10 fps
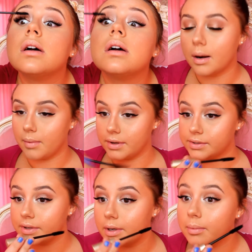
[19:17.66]
And I'm
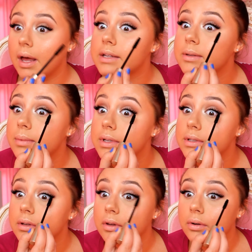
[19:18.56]
also going to apply some of this
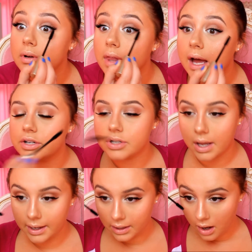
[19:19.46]
to the lower lash
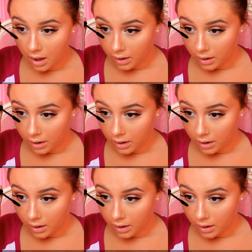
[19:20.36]
line.